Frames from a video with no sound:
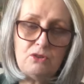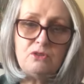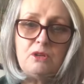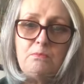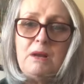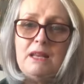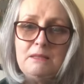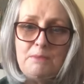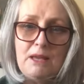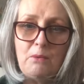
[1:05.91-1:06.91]
So please
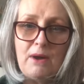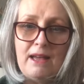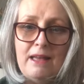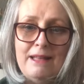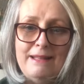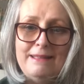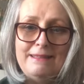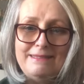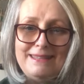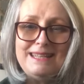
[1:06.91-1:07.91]
be aware,
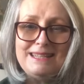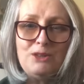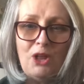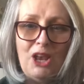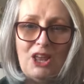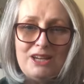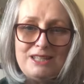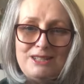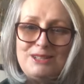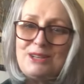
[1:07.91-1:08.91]
this is not a
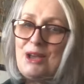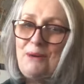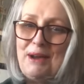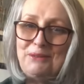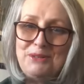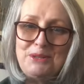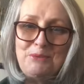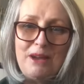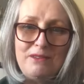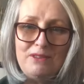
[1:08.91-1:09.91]
license to go out and do
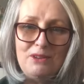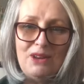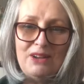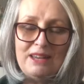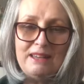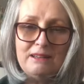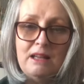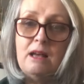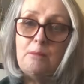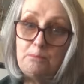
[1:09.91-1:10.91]
whatever you like,
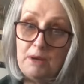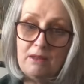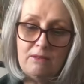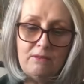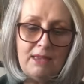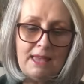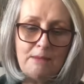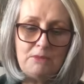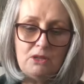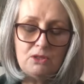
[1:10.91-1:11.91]
but they can
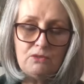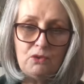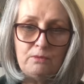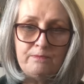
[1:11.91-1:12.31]
be useful.